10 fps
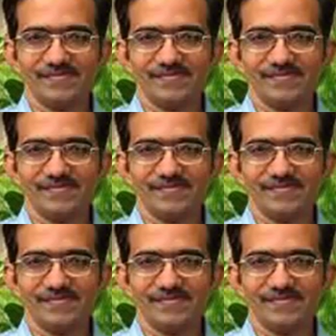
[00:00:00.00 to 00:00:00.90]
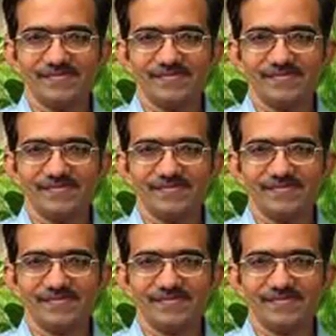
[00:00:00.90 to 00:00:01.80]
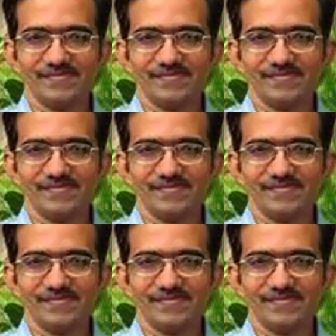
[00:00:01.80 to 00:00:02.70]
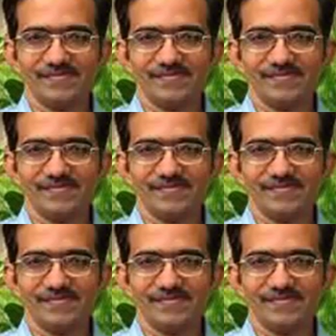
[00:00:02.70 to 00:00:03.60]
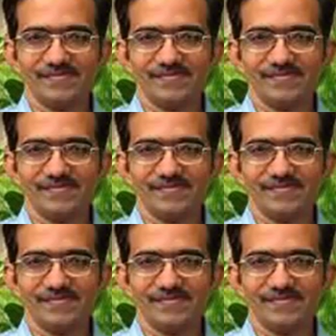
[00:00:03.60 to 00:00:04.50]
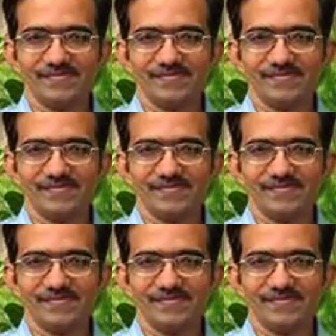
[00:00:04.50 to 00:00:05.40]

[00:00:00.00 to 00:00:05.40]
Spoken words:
[no speech]